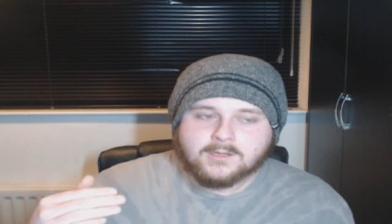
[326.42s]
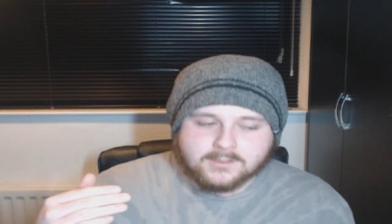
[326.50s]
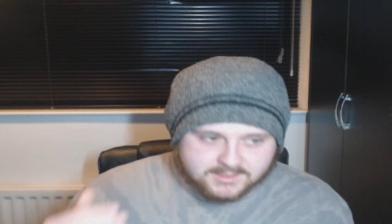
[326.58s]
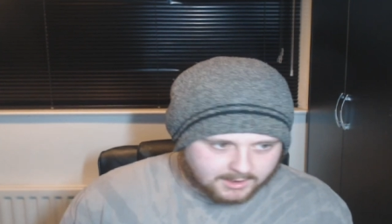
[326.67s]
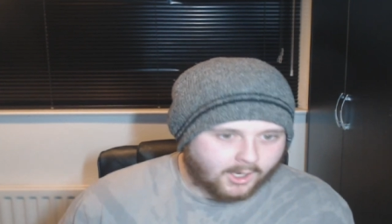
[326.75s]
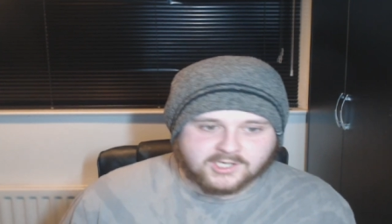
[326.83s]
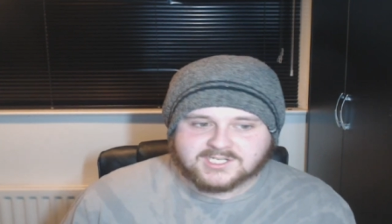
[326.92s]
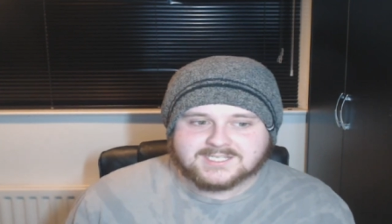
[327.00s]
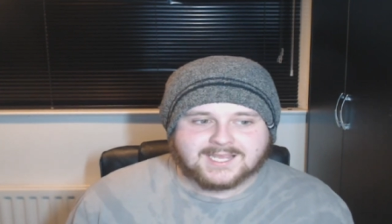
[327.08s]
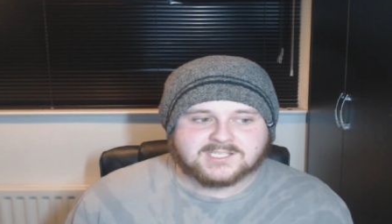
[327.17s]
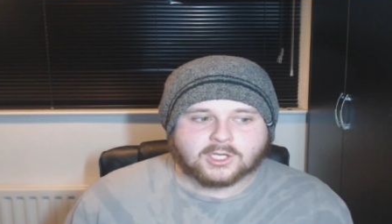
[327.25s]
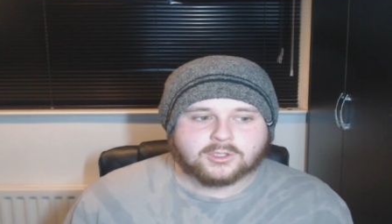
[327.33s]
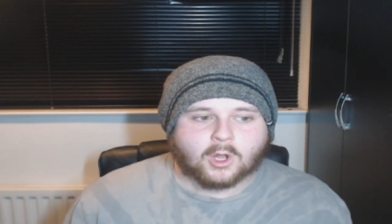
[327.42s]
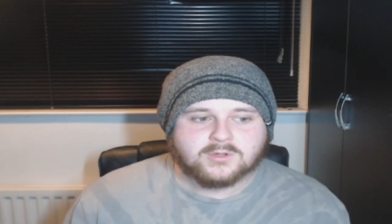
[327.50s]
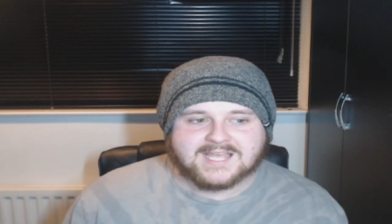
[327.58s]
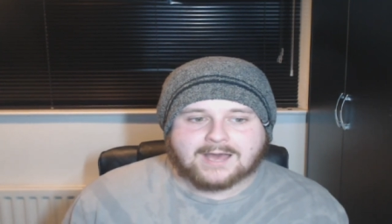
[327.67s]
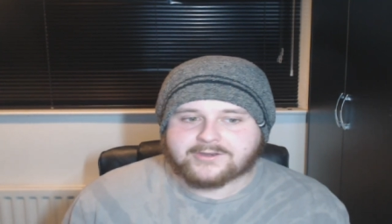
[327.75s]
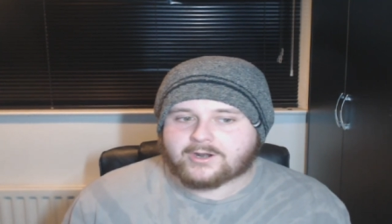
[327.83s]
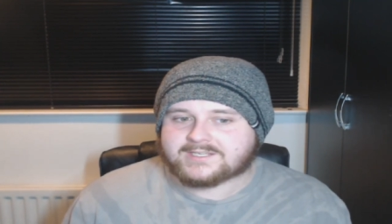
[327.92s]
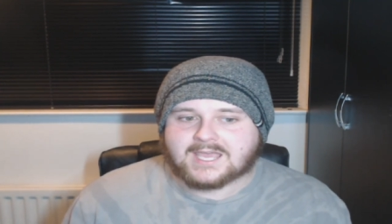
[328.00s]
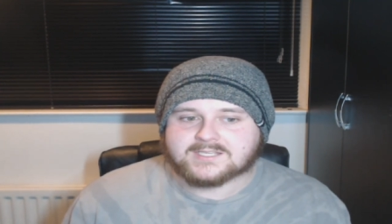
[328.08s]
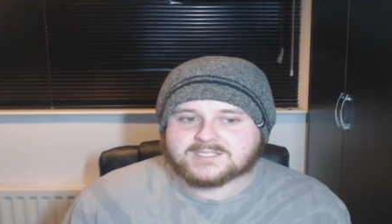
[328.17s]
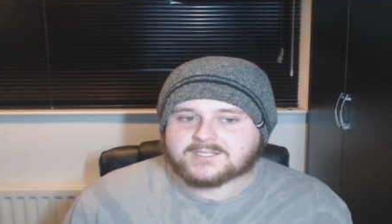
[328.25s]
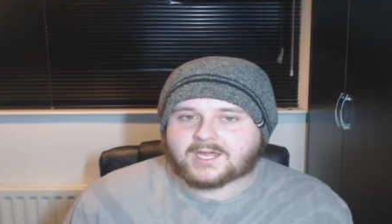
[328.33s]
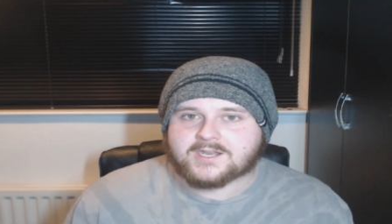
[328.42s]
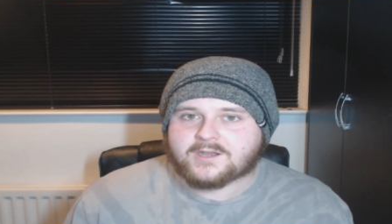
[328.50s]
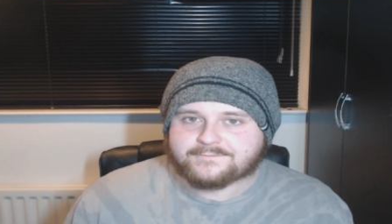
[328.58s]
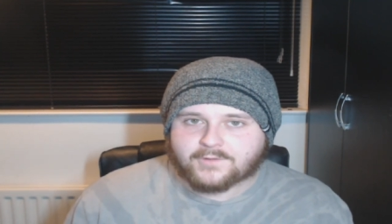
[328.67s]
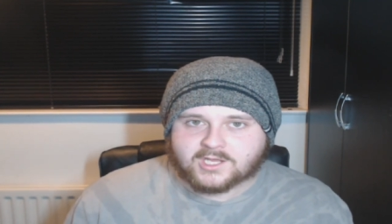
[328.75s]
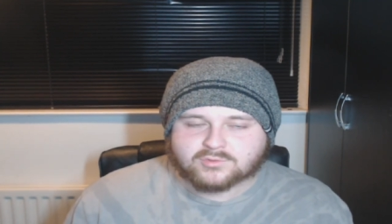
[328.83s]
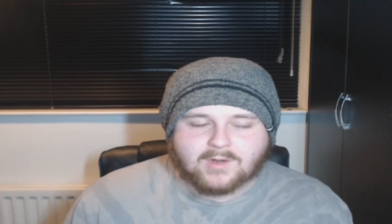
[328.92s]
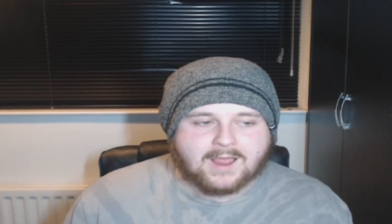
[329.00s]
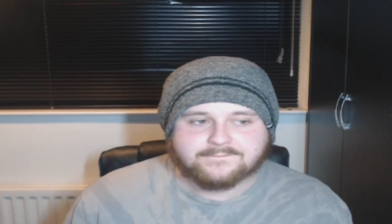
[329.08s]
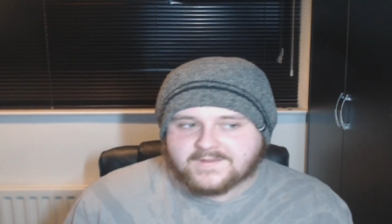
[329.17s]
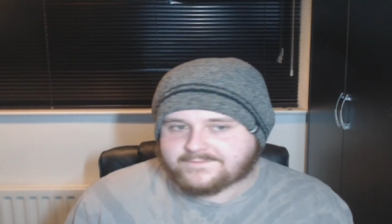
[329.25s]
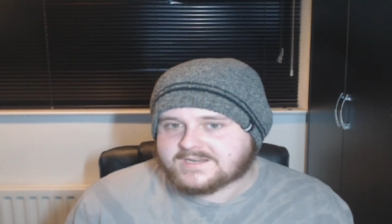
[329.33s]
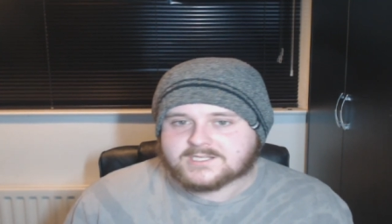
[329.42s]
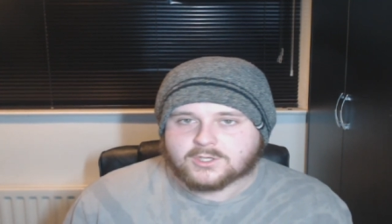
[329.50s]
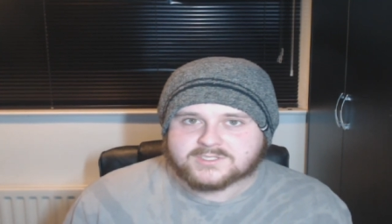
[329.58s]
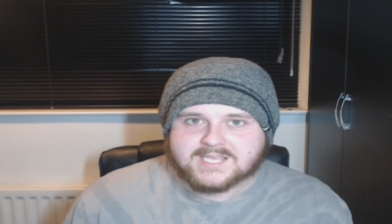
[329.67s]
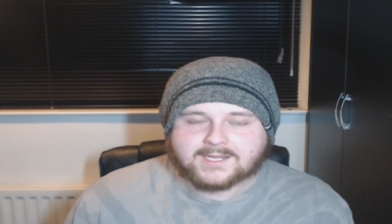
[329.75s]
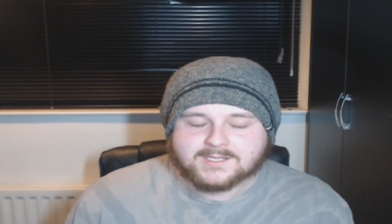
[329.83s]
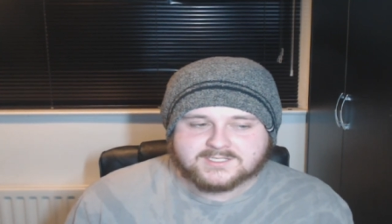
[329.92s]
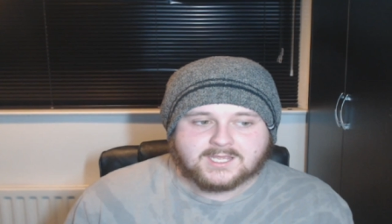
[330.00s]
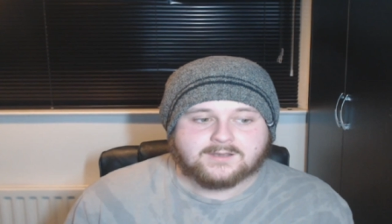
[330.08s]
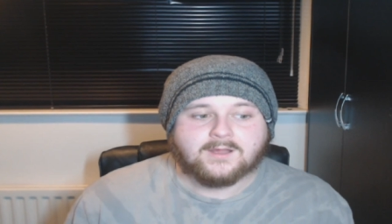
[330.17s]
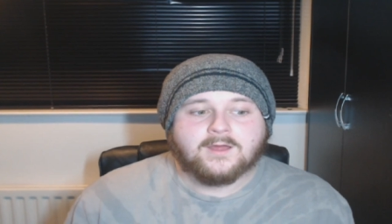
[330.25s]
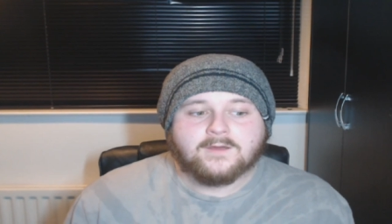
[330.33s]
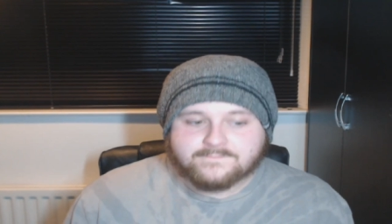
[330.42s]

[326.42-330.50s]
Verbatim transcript: Takashi Sato goes out there and gets it done in the first round, 52 seconds in.